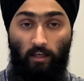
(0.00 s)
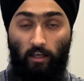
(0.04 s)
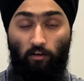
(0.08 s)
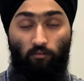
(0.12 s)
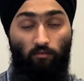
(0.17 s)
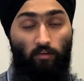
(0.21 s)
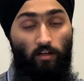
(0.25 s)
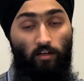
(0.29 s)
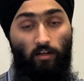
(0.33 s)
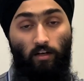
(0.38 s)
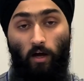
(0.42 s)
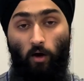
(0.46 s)

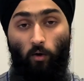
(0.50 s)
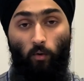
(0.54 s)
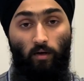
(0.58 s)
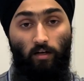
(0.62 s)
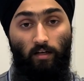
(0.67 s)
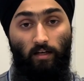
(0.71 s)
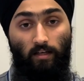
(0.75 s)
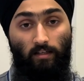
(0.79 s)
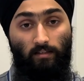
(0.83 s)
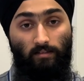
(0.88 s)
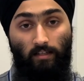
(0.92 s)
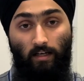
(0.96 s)
Even
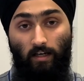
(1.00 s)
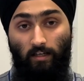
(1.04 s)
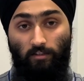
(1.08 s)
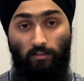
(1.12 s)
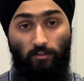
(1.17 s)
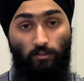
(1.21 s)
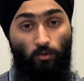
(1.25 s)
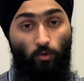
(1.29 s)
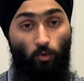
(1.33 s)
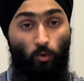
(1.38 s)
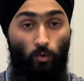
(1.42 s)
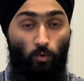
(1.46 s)
nowadays, I
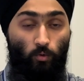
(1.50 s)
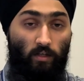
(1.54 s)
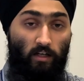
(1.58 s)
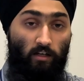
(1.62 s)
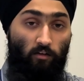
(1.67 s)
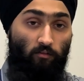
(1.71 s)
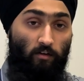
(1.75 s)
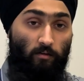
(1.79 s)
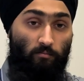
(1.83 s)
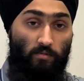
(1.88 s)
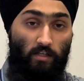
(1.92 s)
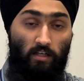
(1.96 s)
just go to that
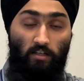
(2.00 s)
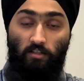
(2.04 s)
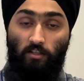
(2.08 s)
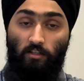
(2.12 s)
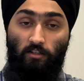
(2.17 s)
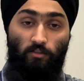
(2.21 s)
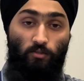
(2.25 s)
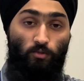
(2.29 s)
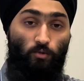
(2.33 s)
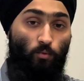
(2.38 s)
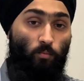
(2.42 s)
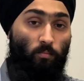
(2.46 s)
website
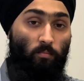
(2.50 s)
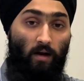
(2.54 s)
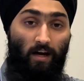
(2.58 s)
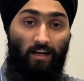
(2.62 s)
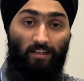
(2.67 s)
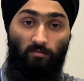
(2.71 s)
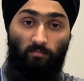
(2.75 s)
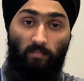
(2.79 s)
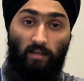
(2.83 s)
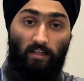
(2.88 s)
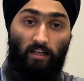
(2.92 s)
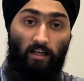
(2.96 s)
just to pass
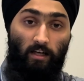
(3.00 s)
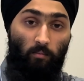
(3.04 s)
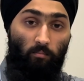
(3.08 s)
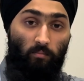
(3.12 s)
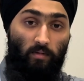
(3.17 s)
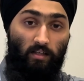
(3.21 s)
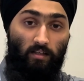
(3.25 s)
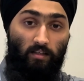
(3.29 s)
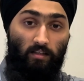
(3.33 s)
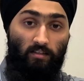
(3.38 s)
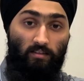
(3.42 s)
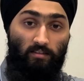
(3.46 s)
my time,
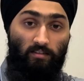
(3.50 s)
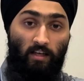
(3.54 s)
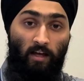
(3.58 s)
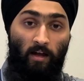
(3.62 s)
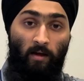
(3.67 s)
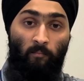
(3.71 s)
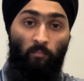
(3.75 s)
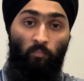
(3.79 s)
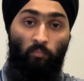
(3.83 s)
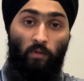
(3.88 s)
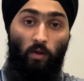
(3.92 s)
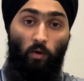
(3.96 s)
because
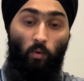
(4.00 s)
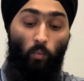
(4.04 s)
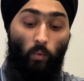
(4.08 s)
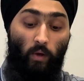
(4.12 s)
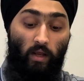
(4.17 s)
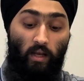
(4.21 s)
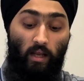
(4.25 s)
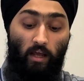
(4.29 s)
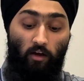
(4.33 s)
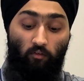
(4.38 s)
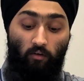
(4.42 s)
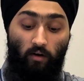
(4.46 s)

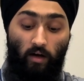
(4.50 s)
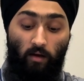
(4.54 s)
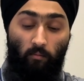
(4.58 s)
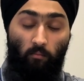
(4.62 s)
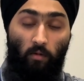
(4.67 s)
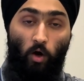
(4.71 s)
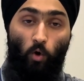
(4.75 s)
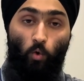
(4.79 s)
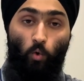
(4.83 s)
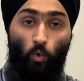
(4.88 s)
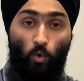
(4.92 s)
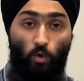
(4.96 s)
whenever I'm
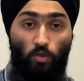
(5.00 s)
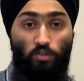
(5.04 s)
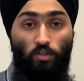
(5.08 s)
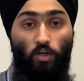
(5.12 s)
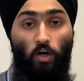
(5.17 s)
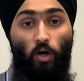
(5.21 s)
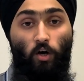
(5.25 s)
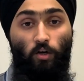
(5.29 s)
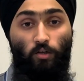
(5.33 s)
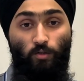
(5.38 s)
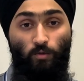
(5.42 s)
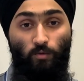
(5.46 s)
hooked
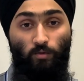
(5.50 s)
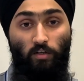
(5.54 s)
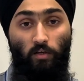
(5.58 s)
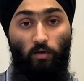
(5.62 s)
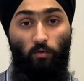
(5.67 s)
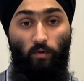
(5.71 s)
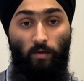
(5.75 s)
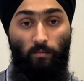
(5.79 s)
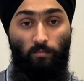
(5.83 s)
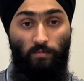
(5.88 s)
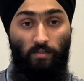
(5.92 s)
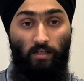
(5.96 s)
onto their
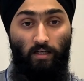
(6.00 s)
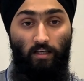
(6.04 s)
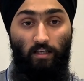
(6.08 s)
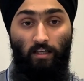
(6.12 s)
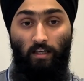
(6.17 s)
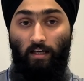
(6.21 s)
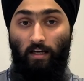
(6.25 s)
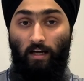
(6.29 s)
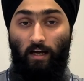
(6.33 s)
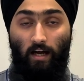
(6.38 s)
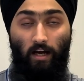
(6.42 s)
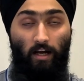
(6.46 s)
website,
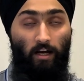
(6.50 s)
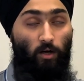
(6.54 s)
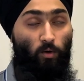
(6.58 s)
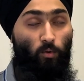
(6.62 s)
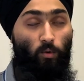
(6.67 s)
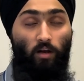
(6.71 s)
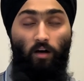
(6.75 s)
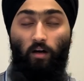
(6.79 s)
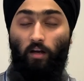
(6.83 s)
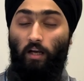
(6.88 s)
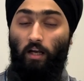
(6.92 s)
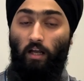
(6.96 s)
I do
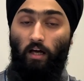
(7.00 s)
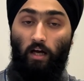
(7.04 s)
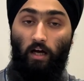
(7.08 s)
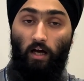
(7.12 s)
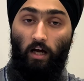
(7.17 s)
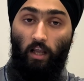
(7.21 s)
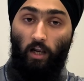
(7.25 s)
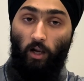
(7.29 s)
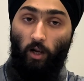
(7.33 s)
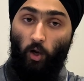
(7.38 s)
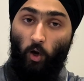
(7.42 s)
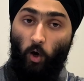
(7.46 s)
learn
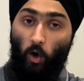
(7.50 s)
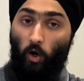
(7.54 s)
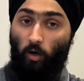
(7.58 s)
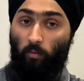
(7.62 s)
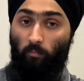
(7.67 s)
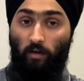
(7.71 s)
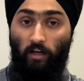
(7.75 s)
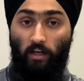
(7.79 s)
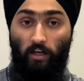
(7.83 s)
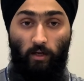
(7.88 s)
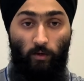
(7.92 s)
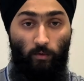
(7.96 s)
a lot
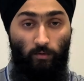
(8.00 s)
many new